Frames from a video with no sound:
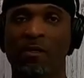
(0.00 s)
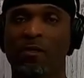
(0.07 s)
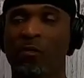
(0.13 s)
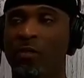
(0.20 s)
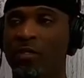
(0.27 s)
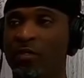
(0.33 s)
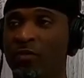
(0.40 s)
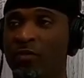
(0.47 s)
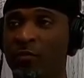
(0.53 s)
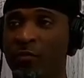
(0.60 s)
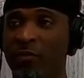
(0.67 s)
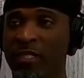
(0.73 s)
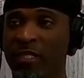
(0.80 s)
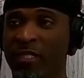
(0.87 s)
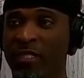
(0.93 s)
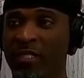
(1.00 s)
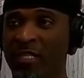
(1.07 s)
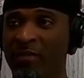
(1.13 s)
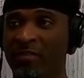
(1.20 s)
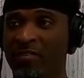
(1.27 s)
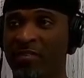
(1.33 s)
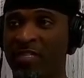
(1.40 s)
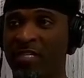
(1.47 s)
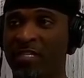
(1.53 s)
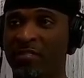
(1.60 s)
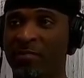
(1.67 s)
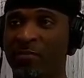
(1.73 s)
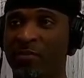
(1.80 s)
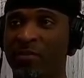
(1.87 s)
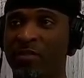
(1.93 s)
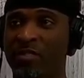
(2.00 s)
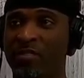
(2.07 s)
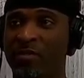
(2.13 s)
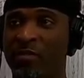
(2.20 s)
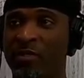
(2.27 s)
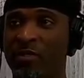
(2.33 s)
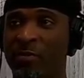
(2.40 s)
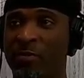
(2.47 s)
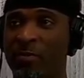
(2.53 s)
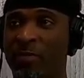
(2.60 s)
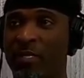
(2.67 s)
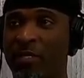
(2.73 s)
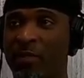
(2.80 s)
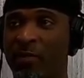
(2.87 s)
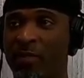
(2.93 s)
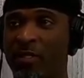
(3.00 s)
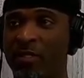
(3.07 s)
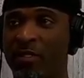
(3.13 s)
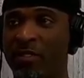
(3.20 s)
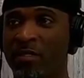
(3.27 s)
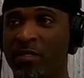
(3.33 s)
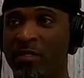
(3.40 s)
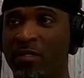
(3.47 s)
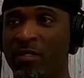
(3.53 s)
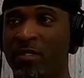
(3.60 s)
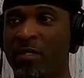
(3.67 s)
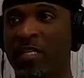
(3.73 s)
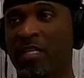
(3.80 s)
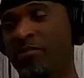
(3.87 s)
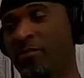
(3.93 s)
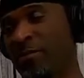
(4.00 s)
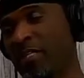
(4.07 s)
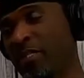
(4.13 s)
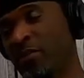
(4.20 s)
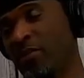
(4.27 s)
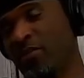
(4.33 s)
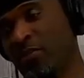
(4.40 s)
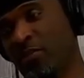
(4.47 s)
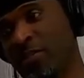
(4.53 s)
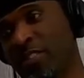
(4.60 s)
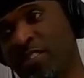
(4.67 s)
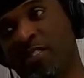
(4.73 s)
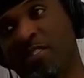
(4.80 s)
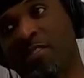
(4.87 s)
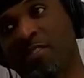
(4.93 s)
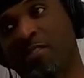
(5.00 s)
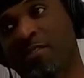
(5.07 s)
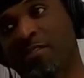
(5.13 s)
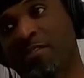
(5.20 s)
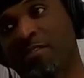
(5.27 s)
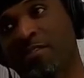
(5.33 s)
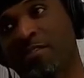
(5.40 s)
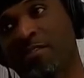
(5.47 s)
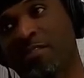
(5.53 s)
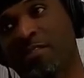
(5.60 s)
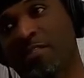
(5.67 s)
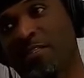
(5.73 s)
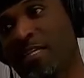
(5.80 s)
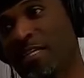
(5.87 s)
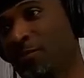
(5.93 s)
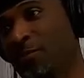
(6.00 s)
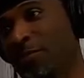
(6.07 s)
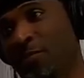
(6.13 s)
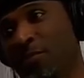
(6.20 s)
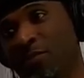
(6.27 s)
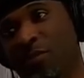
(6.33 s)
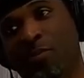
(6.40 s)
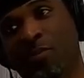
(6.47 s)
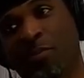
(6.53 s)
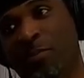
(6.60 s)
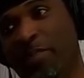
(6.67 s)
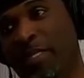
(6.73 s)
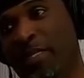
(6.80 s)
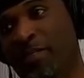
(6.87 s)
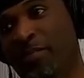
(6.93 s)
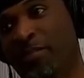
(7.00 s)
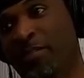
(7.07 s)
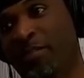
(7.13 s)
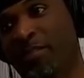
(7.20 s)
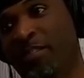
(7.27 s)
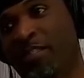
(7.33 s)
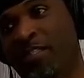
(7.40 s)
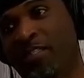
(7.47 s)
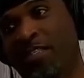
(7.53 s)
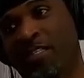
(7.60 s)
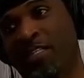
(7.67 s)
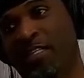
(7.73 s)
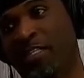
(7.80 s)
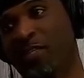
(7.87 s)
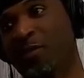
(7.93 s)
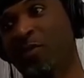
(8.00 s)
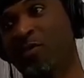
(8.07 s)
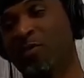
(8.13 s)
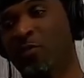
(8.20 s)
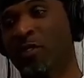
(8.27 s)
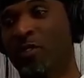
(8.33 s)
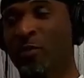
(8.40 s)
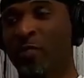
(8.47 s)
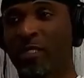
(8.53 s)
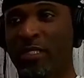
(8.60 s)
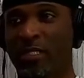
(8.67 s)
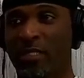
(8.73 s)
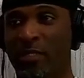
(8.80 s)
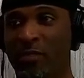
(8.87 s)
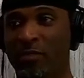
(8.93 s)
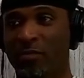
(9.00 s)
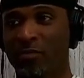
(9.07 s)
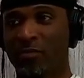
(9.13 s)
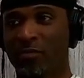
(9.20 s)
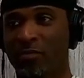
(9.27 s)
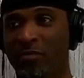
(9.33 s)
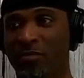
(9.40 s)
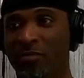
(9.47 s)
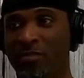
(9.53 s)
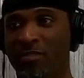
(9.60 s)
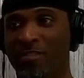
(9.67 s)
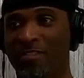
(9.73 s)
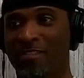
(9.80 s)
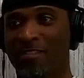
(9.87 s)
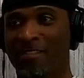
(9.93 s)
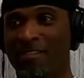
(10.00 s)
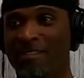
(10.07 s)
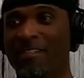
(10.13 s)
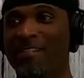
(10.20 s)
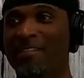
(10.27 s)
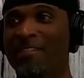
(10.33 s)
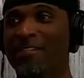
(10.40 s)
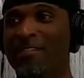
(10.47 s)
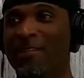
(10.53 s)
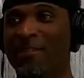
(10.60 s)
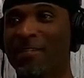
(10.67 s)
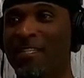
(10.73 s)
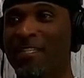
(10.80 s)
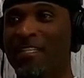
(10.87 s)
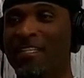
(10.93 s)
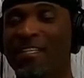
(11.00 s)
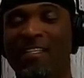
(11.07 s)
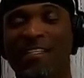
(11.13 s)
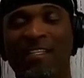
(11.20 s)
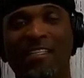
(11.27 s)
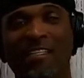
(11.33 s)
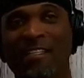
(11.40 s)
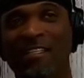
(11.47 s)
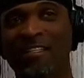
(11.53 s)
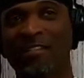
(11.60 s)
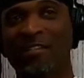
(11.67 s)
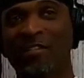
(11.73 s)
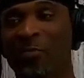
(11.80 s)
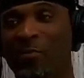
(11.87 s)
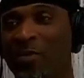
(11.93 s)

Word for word: The will to win in life is not as important as the will to prepare to win. Mm-hmm. Everybody wants to win. Yeah. A lot of people don't prepare. No. And then they lose and wonder why they lost. Oh, yeah. That's- so so